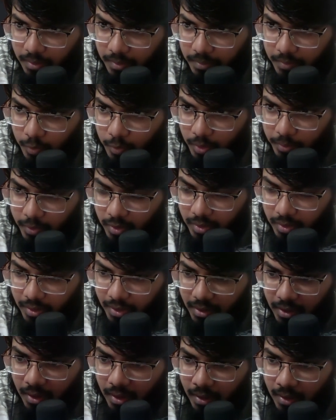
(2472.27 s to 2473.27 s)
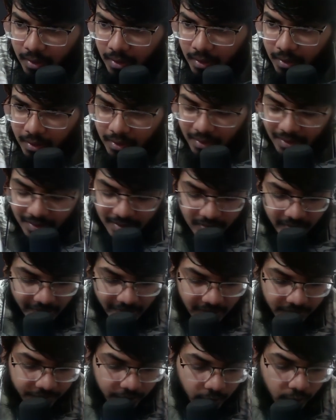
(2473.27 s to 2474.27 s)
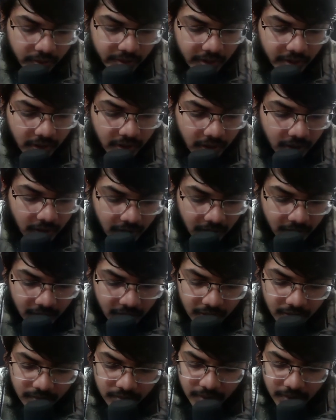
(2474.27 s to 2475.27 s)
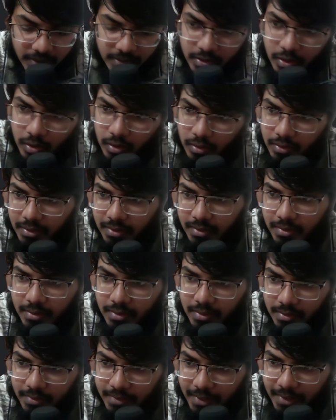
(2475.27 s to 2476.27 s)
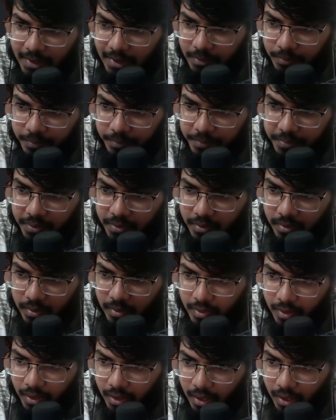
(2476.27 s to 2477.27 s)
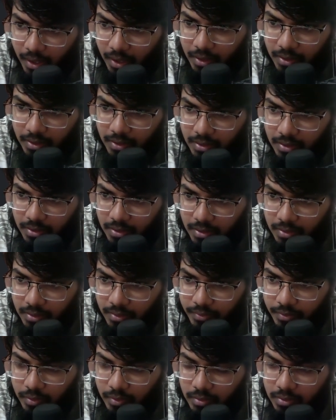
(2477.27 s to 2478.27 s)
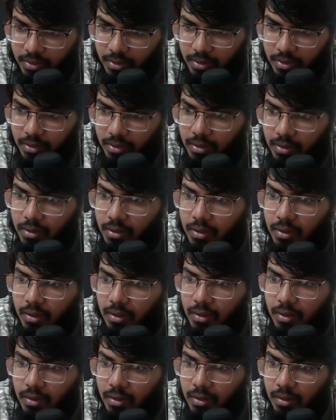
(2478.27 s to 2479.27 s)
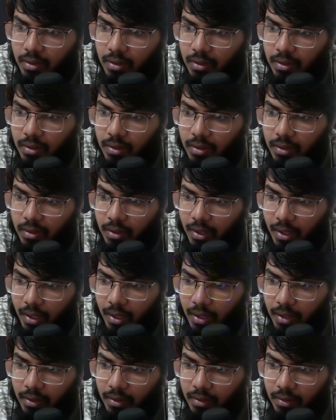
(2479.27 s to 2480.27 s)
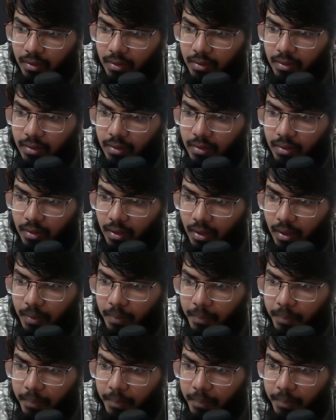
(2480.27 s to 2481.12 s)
One more thing. Let's create a folder. Let's call this deep. Create the folder, and yeah,